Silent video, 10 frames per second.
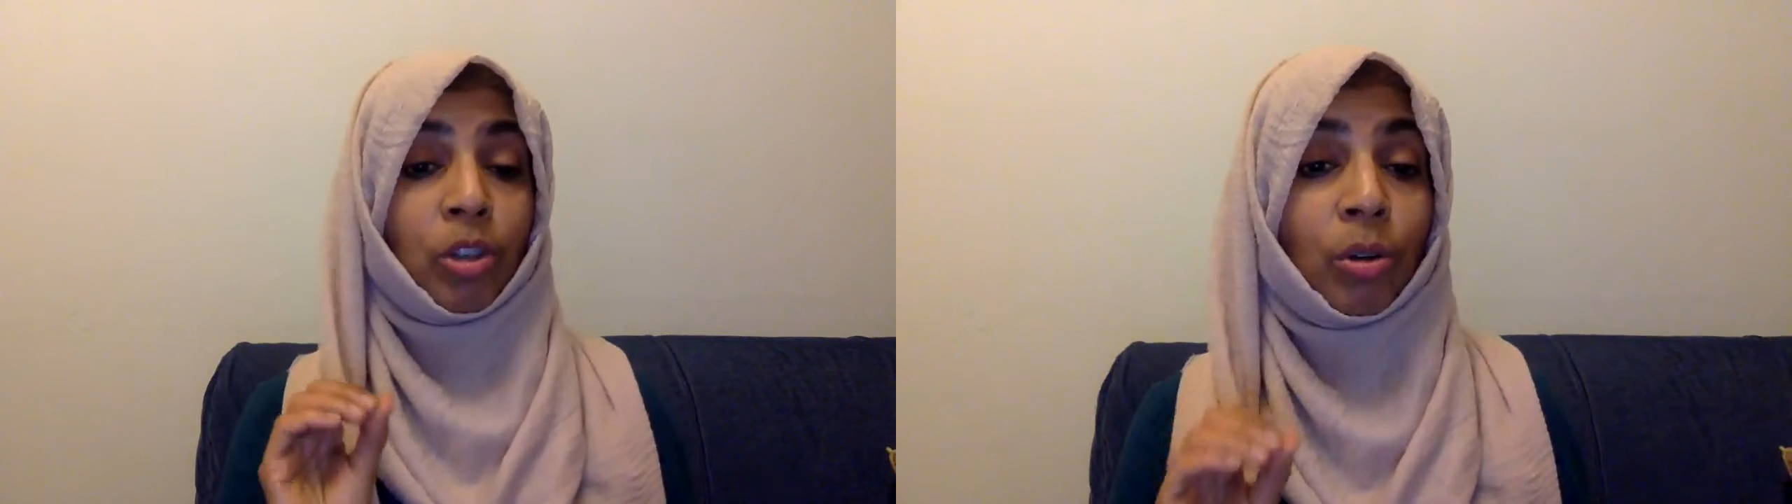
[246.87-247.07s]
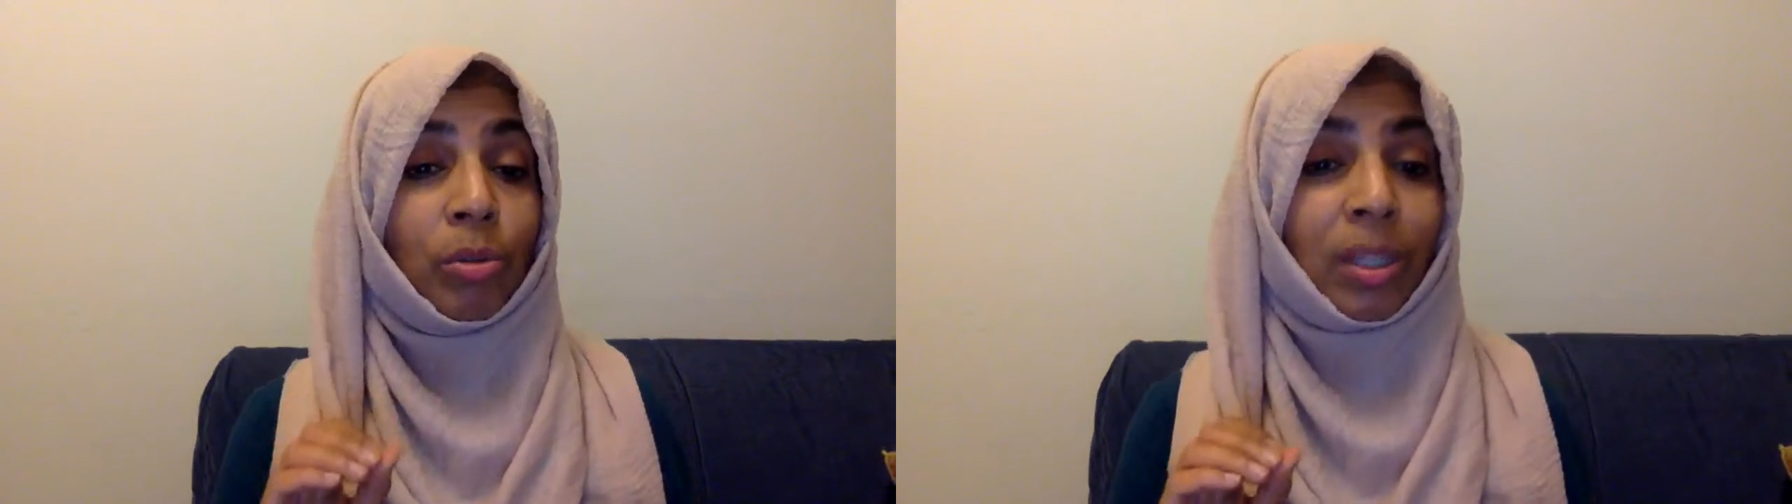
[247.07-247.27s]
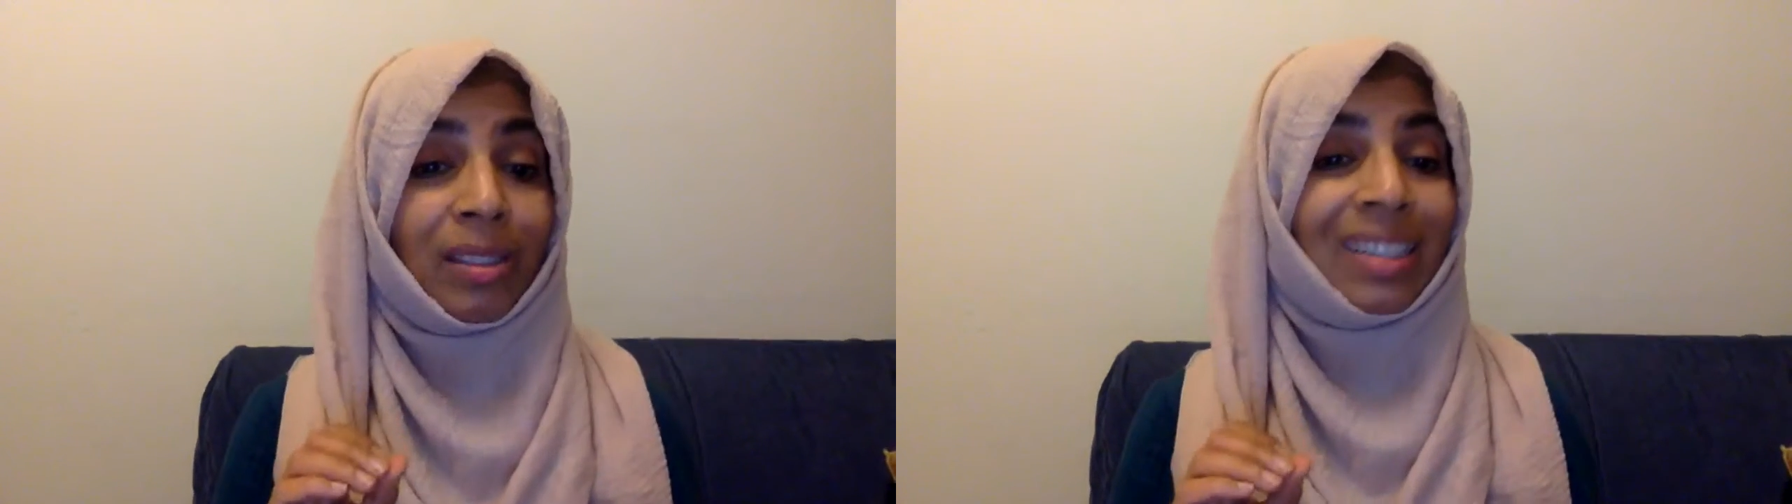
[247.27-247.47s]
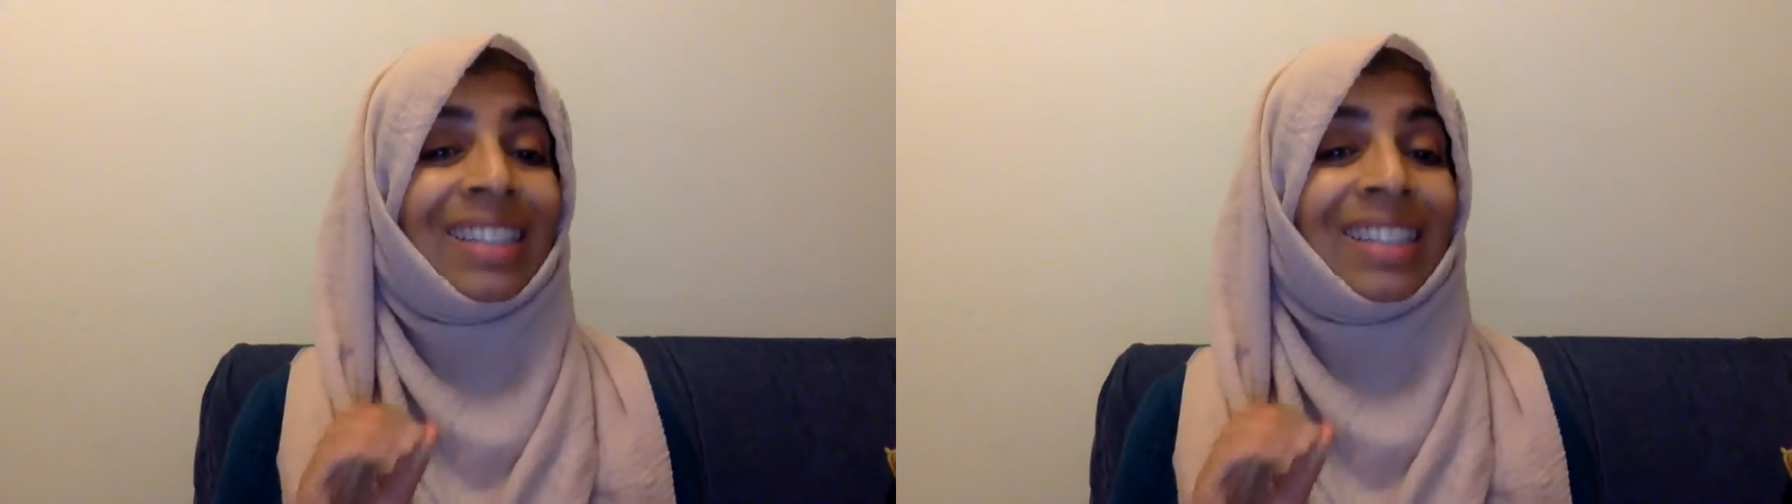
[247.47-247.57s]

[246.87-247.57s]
children